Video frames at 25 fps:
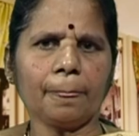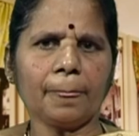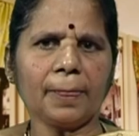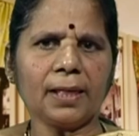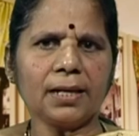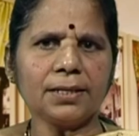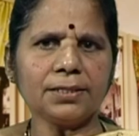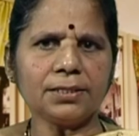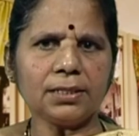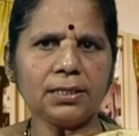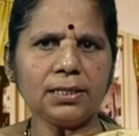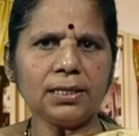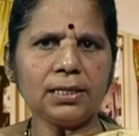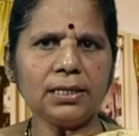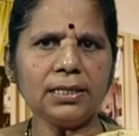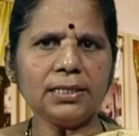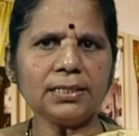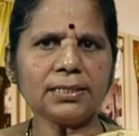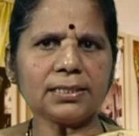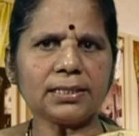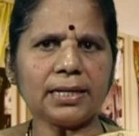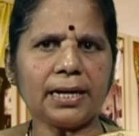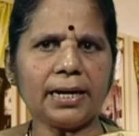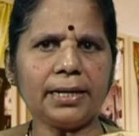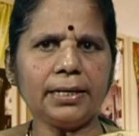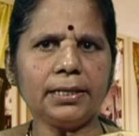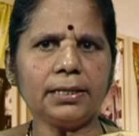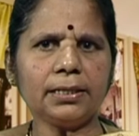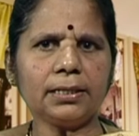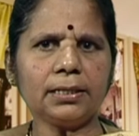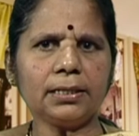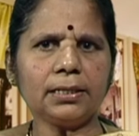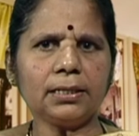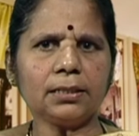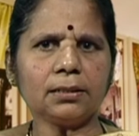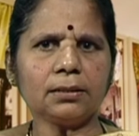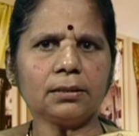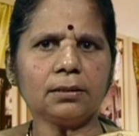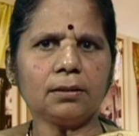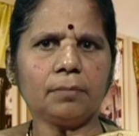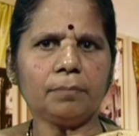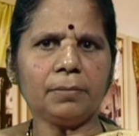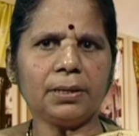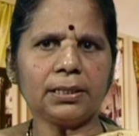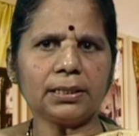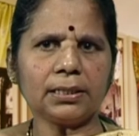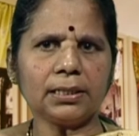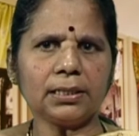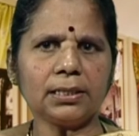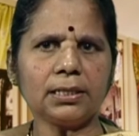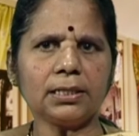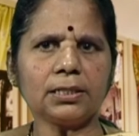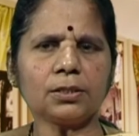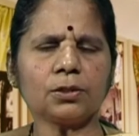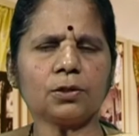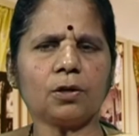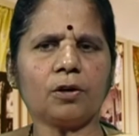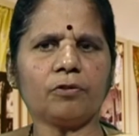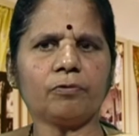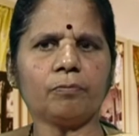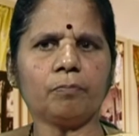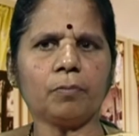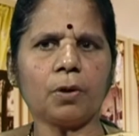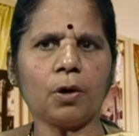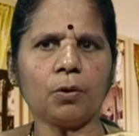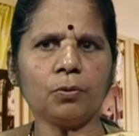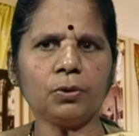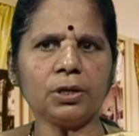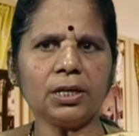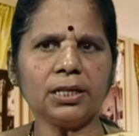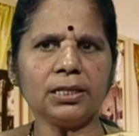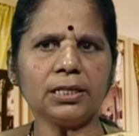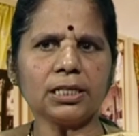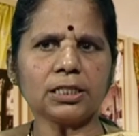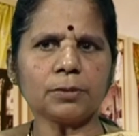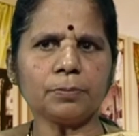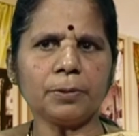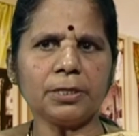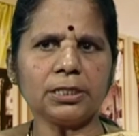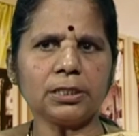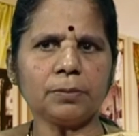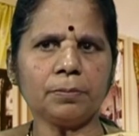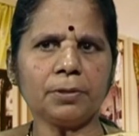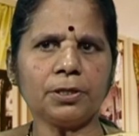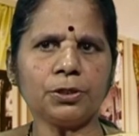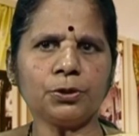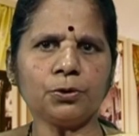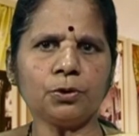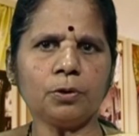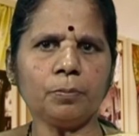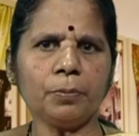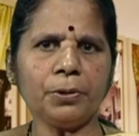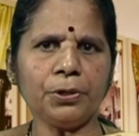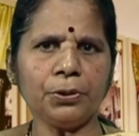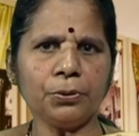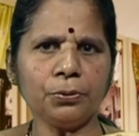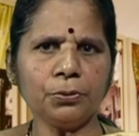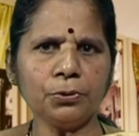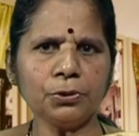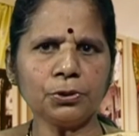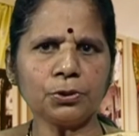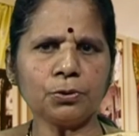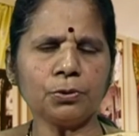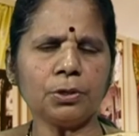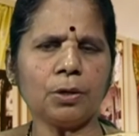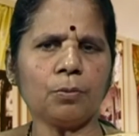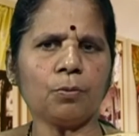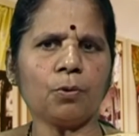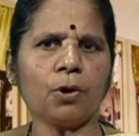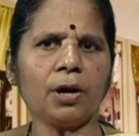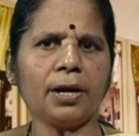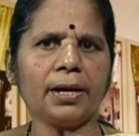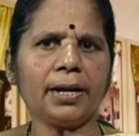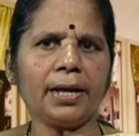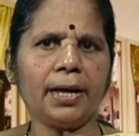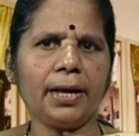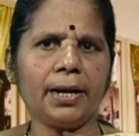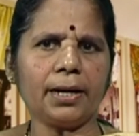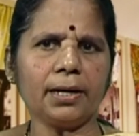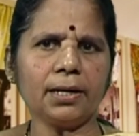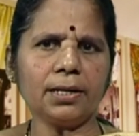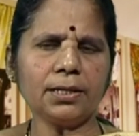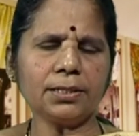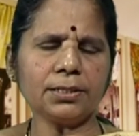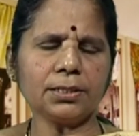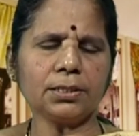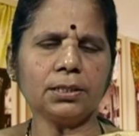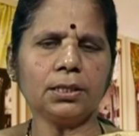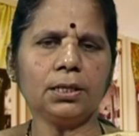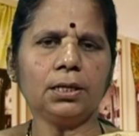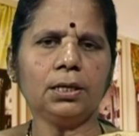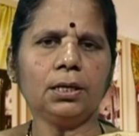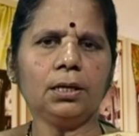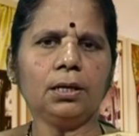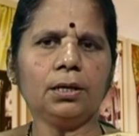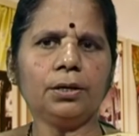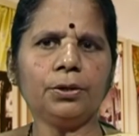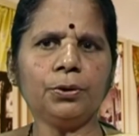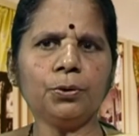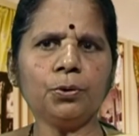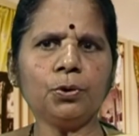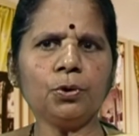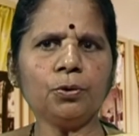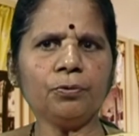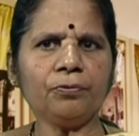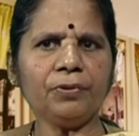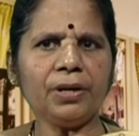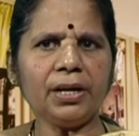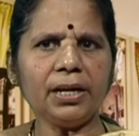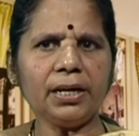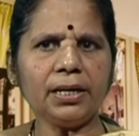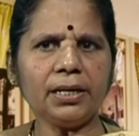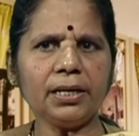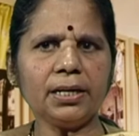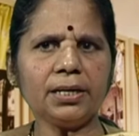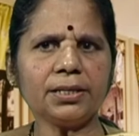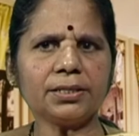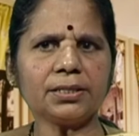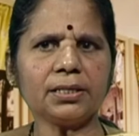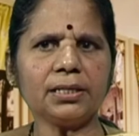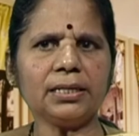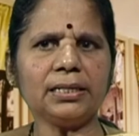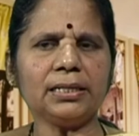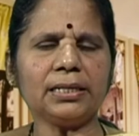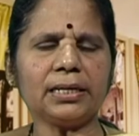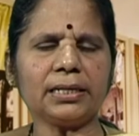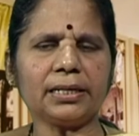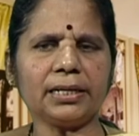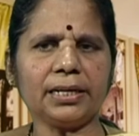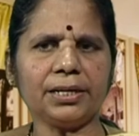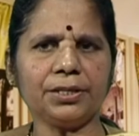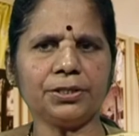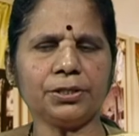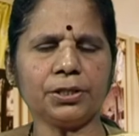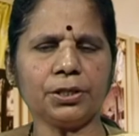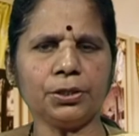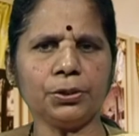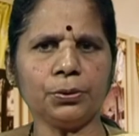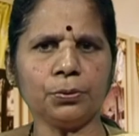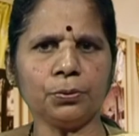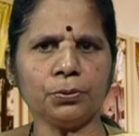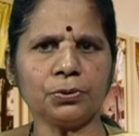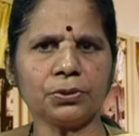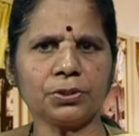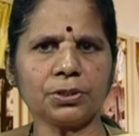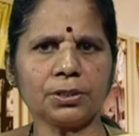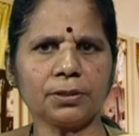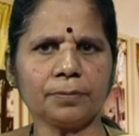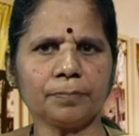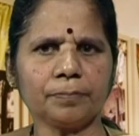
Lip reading: Generally, standard methods of mounting the specimen should be used to avoid errors due to variation in the tension used.